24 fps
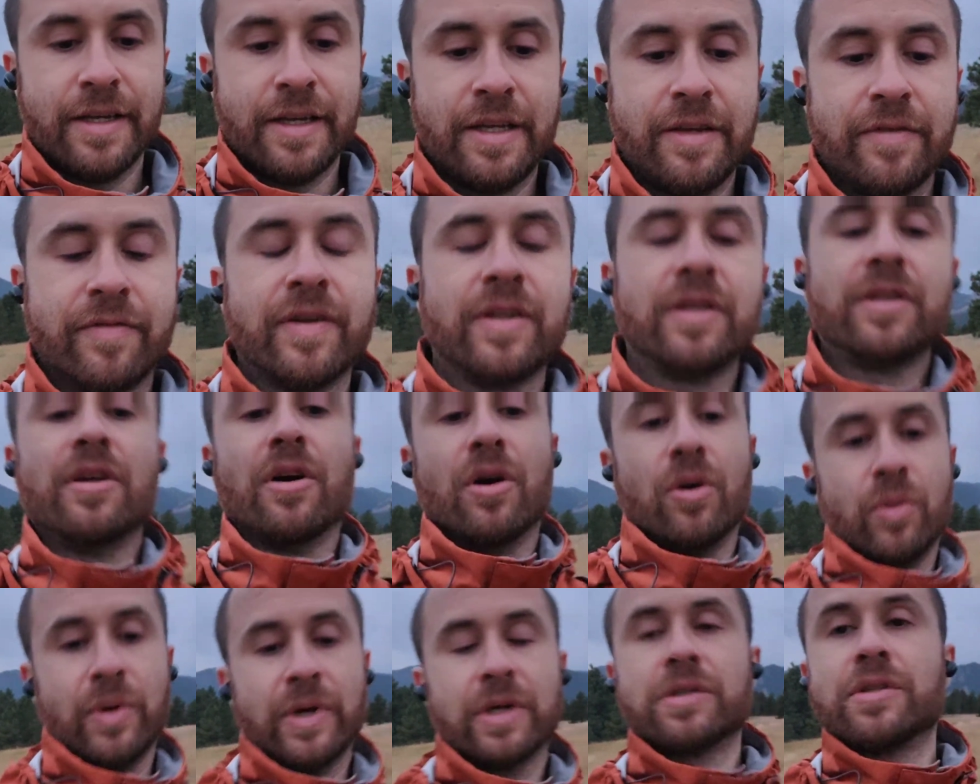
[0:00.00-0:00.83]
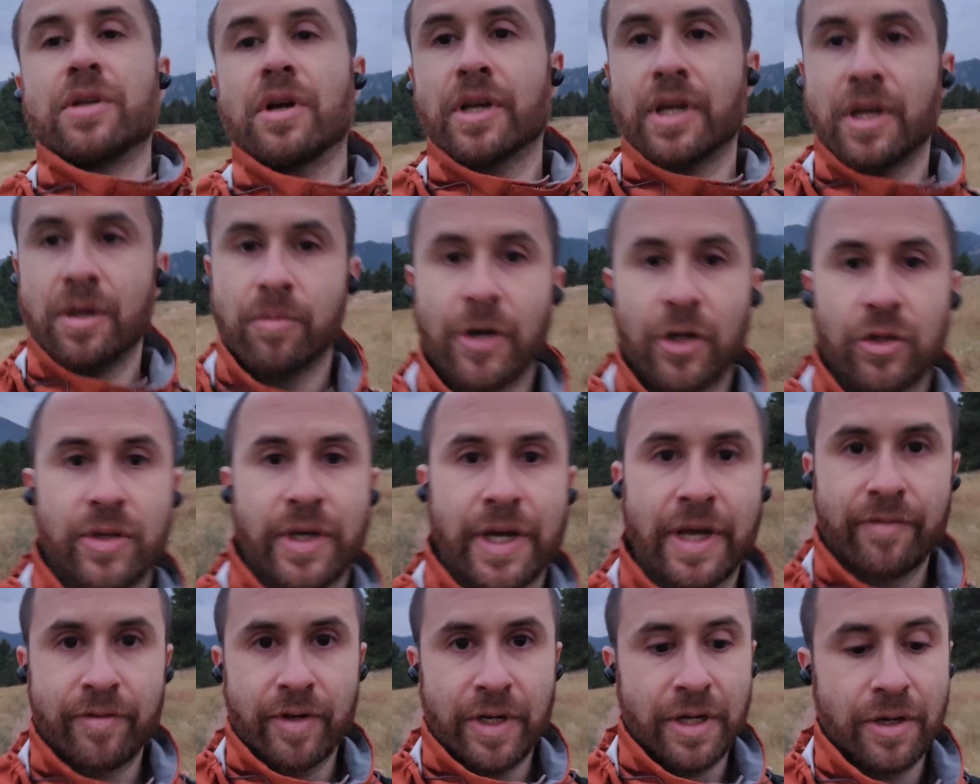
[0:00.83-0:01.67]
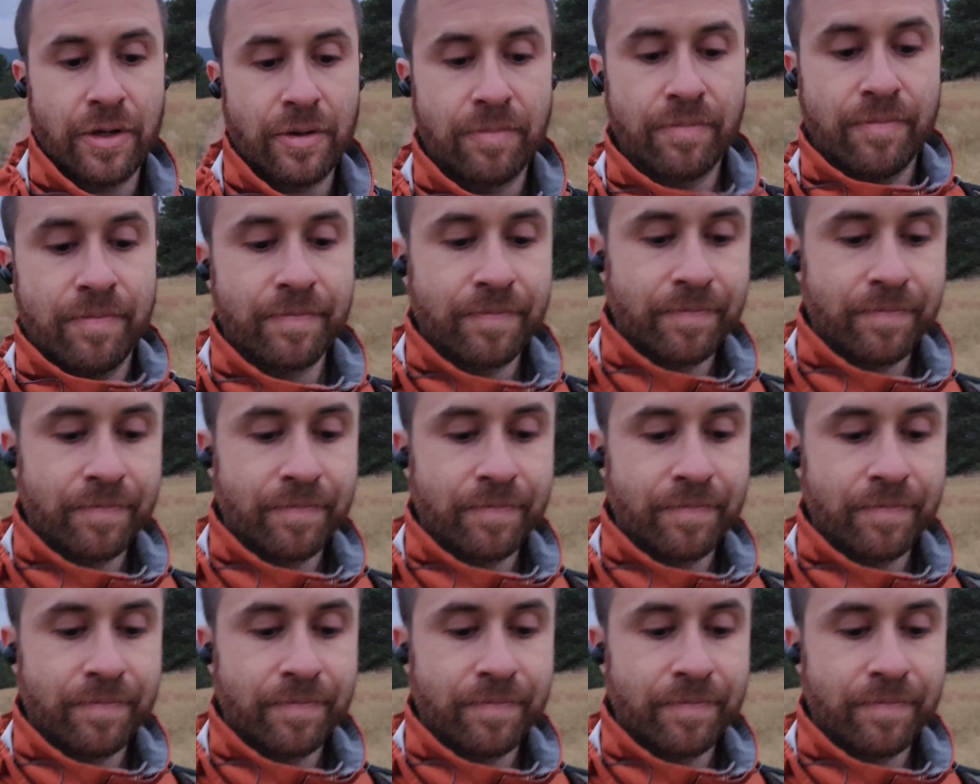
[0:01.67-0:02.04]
even though we're talking about revenue